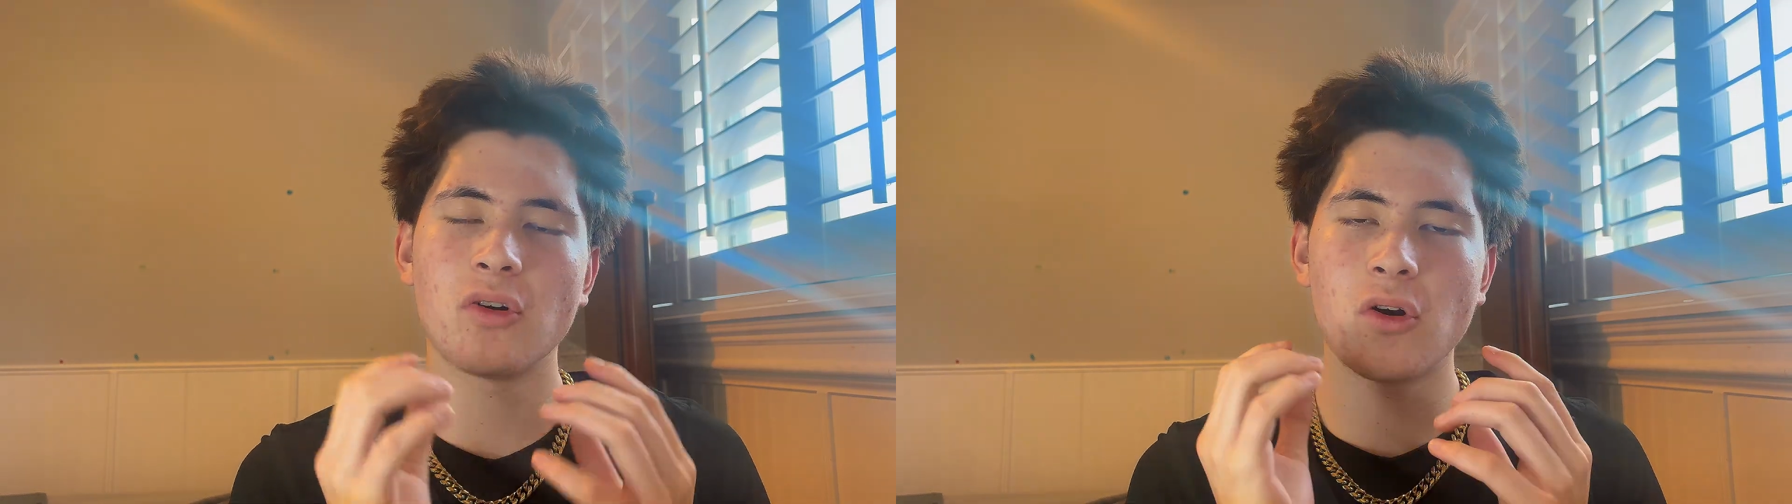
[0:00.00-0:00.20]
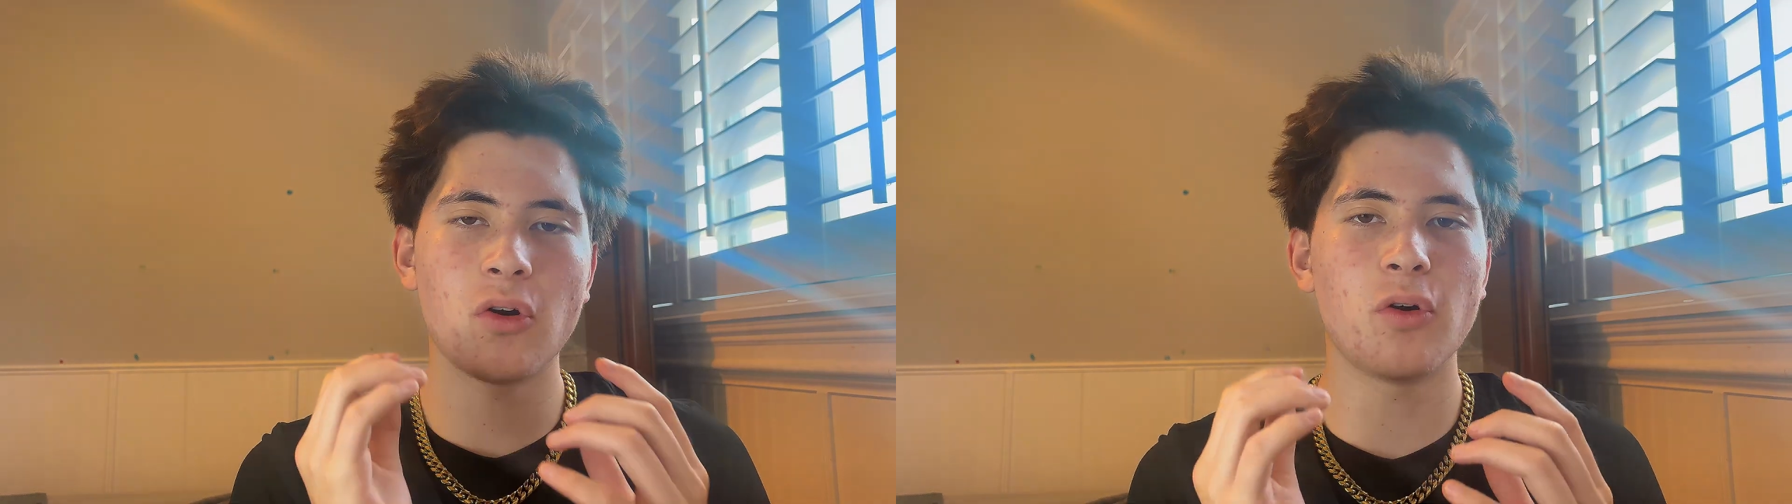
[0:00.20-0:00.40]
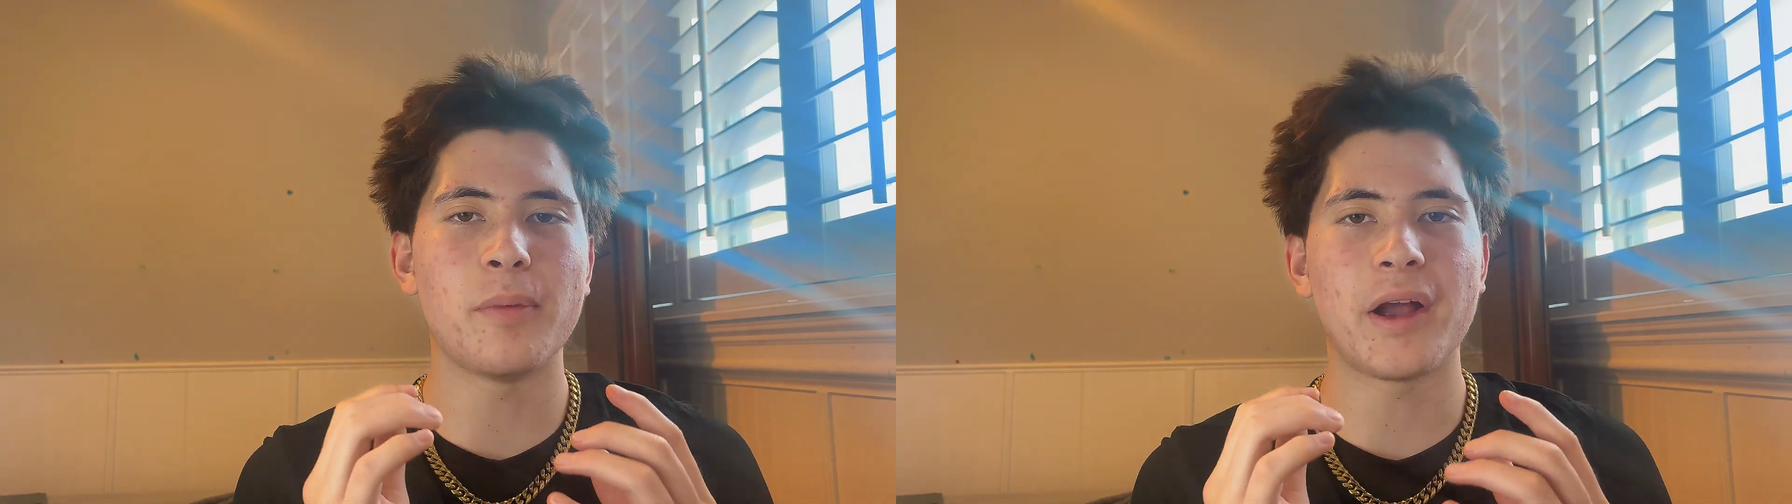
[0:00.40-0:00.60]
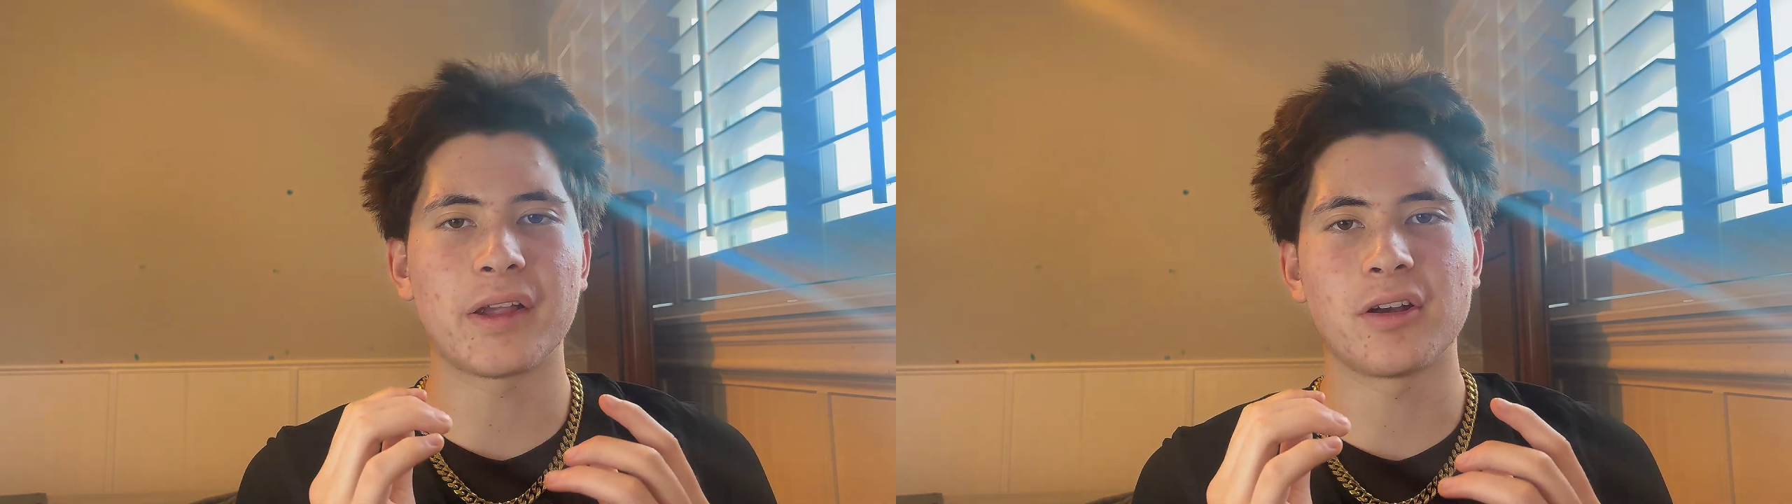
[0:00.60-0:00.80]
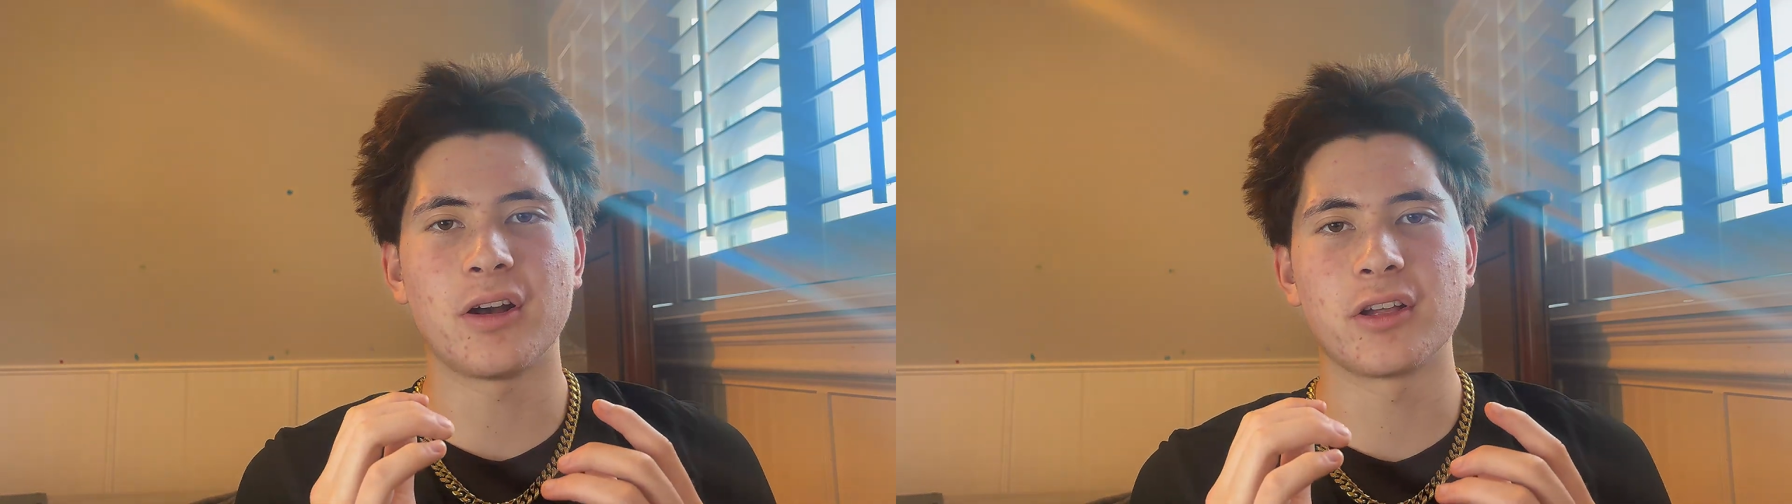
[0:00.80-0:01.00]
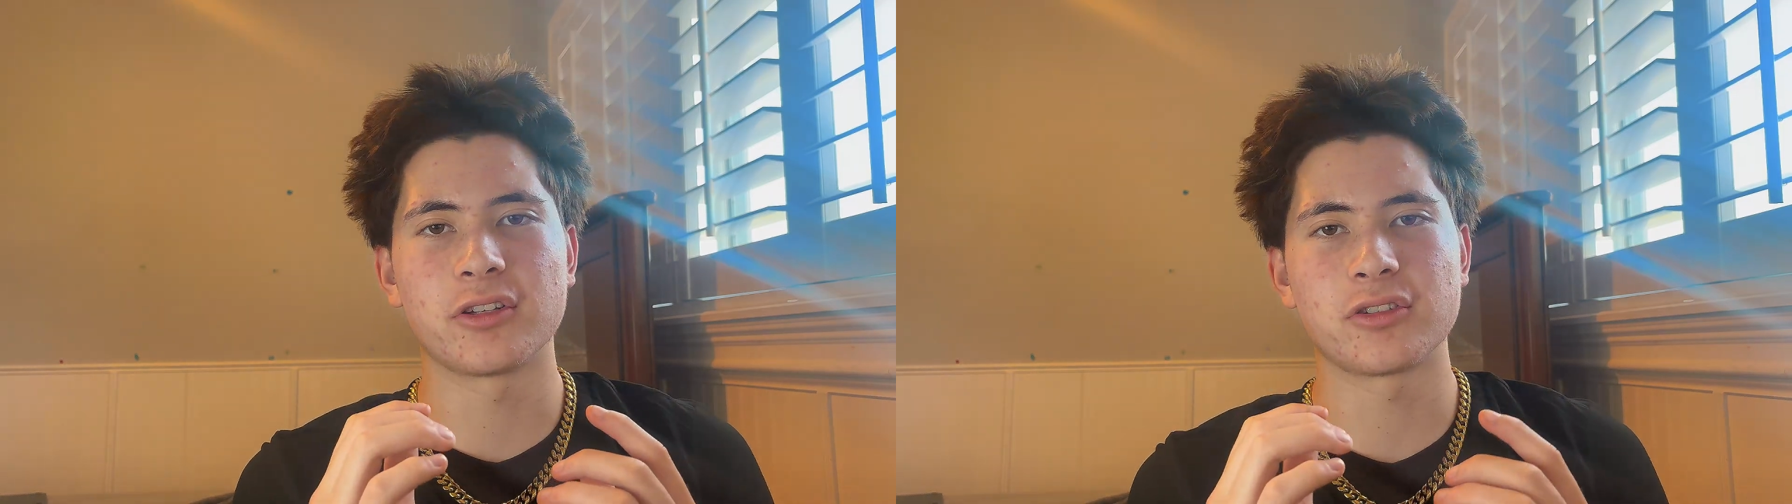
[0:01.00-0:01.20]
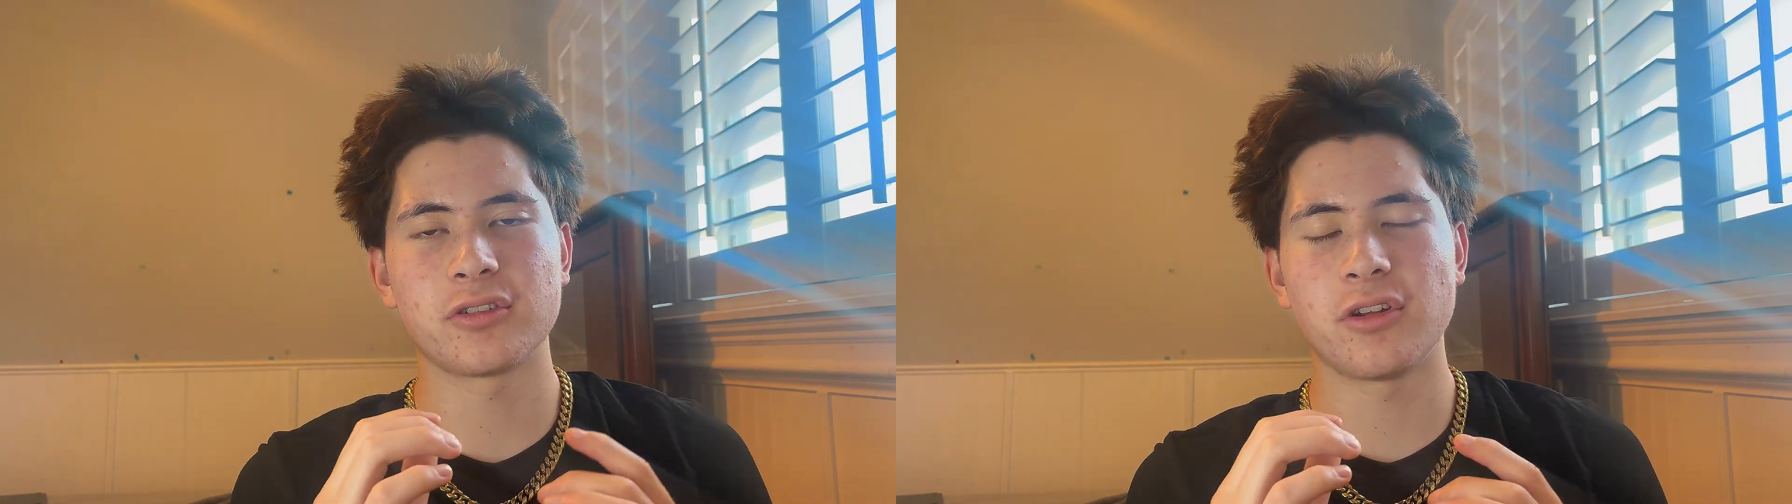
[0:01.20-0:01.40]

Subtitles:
Oh my gosh.